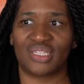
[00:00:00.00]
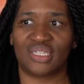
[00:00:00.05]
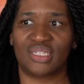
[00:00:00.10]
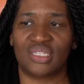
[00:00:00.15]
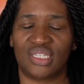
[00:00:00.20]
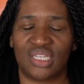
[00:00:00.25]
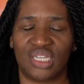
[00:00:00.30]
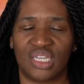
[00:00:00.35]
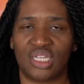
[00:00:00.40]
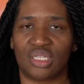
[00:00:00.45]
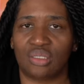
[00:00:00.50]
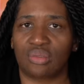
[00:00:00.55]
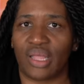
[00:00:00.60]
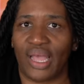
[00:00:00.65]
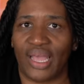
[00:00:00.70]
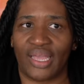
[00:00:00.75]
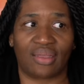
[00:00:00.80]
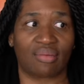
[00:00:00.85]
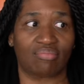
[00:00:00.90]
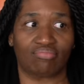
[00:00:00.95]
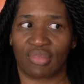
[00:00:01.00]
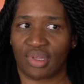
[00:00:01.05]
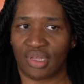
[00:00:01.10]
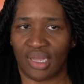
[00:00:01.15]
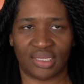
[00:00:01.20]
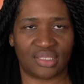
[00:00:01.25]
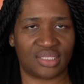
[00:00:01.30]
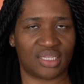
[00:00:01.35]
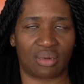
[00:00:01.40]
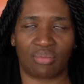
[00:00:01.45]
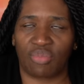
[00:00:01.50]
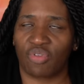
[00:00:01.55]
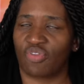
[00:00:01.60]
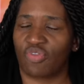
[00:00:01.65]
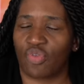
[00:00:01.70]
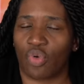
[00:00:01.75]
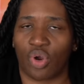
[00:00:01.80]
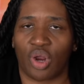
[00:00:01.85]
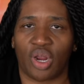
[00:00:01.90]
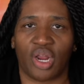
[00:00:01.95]
indeed, like I said
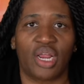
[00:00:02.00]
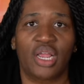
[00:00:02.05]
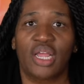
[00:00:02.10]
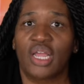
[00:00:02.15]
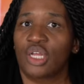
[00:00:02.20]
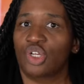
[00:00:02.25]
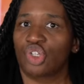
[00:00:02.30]
before,